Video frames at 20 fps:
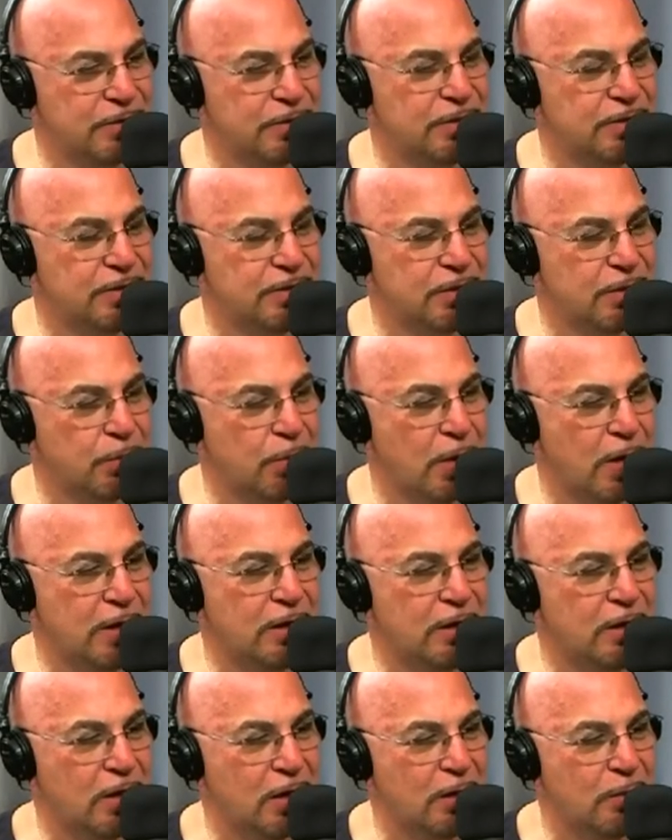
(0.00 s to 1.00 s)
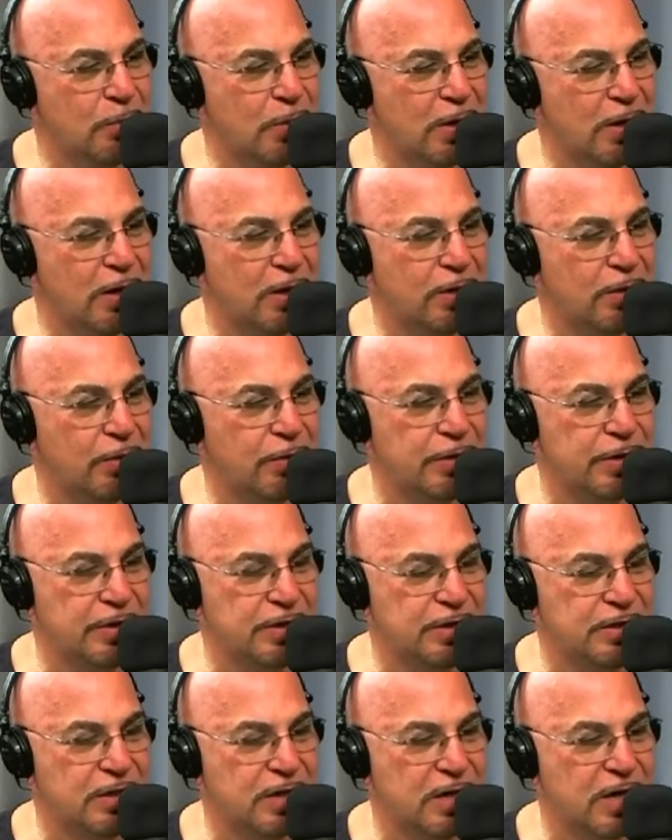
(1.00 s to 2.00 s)
Do you do you walk along Bell or do
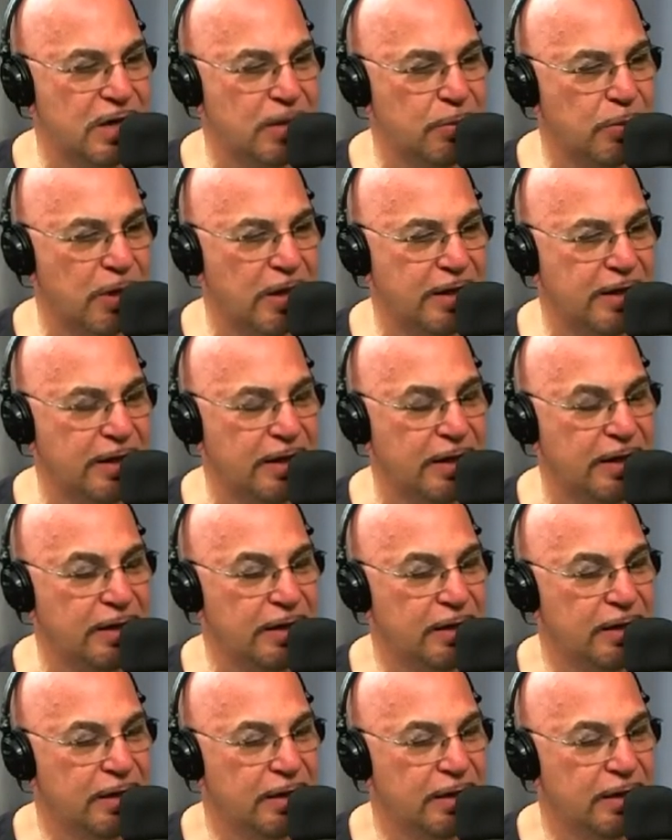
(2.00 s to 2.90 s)
you cut a block in?